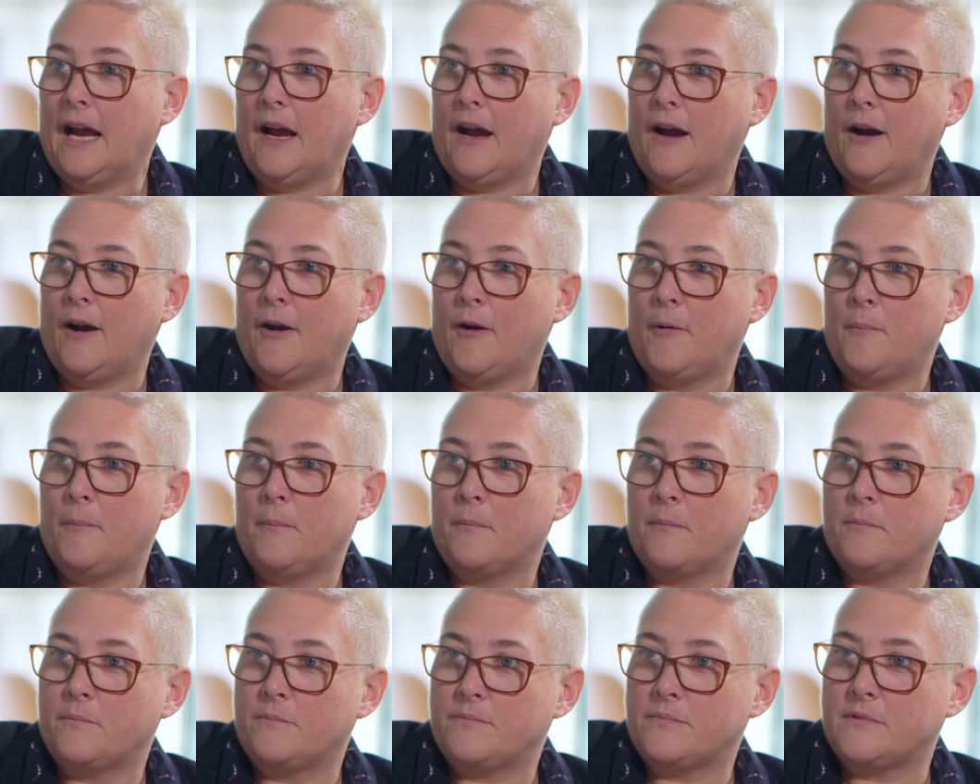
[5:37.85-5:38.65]
Are
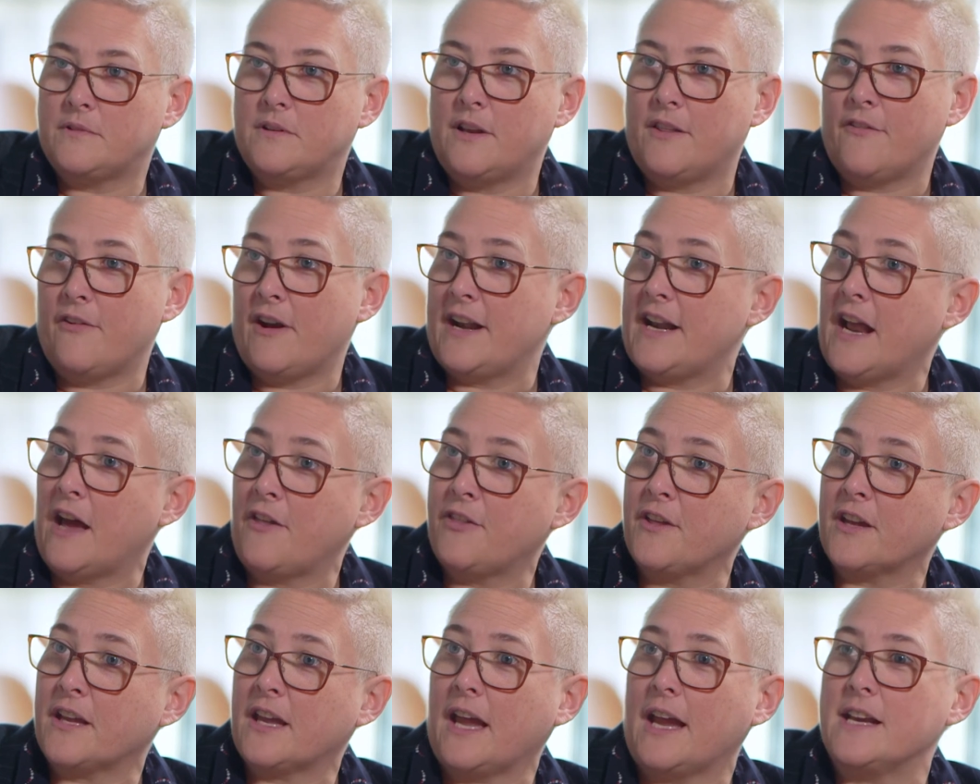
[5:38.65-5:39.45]
there any
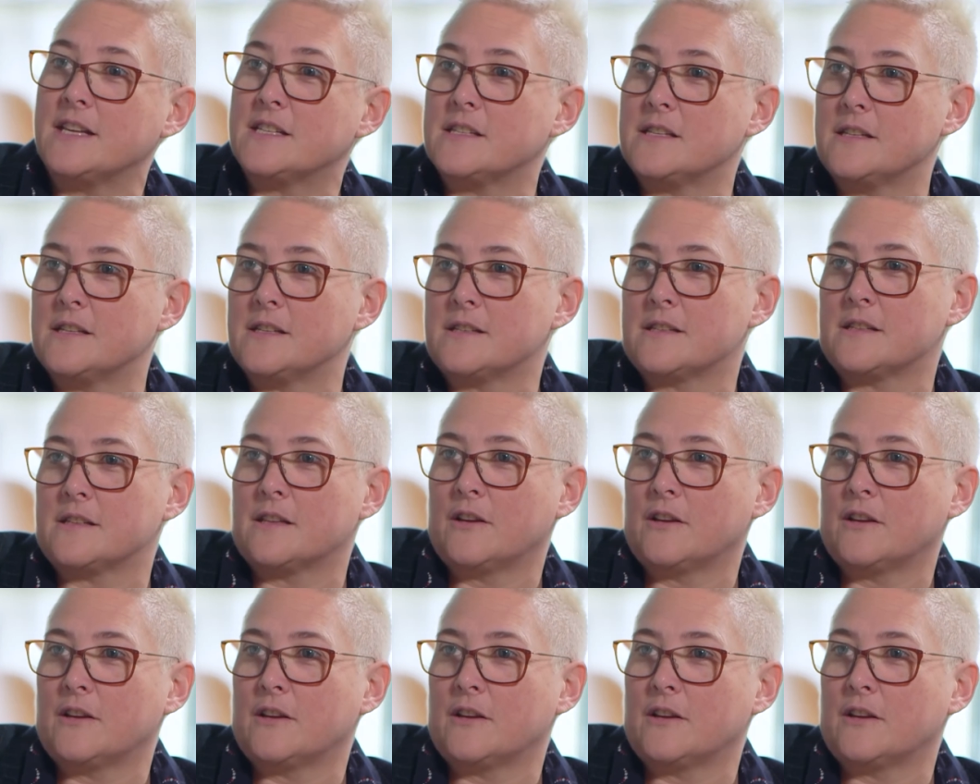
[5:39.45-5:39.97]
other cases